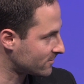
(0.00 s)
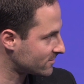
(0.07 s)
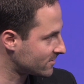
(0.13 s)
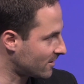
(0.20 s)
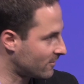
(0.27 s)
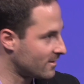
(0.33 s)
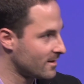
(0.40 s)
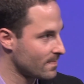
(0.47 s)

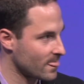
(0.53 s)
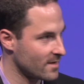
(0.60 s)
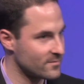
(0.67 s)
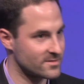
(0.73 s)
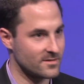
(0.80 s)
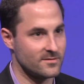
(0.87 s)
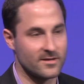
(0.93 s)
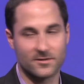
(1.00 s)
So if
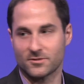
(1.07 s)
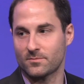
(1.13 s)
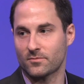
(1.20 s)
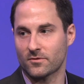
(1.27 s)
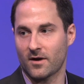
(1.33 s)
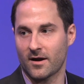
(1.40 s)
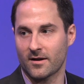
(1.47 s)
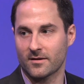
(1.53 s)
it's a niche
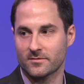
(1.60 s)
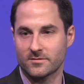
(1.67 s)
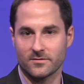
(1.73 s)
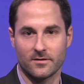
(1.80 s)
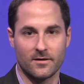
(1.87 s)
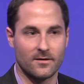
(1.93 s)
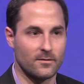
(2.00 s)
product,